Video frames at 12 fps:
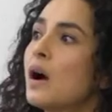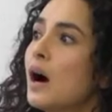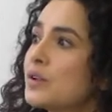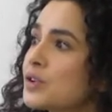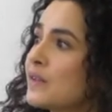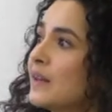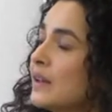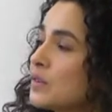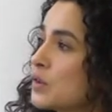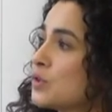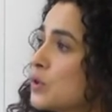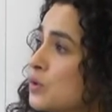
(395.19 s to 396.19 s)
under the
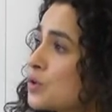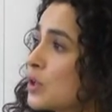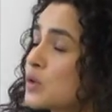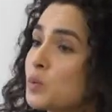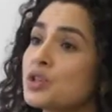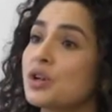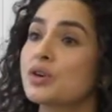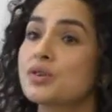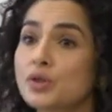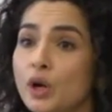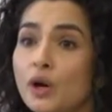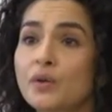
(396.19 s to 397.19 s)
institutions which are
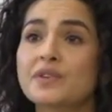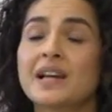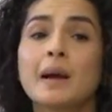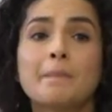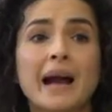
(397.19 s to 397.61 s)
served